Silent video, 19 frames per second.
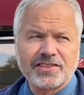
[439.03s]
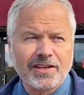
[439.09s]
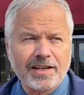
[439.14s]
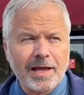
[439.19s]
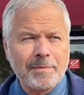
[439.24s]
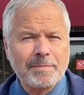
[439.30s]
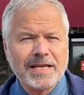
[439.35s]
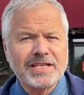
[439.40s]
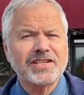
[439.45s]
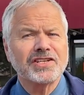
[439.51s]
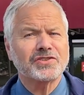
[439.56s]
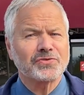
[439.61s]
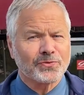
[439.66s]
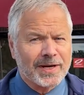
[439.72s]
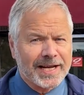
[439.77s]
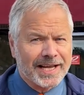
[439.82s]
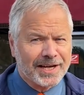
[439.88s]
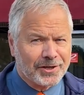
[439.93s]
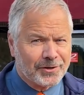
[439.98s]
let me just
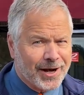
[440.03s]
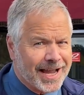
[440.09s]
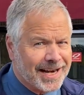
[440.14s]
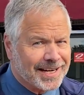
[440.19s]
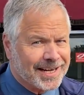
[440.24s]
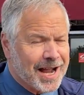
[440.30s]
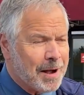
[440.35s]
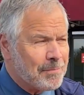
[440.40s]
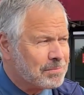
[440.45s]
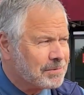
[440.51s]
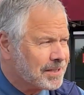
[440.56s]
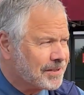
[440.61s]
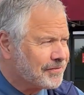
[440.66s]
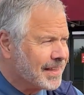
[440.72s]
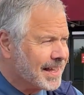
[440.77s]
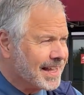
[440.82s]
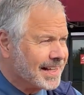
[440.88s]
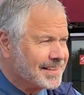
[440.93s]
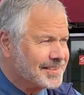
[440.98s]
reiterate a couple of
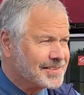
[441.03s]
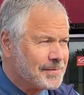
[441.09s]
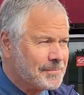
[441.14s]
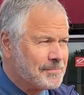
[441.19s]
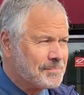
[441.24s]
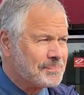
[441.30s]
things.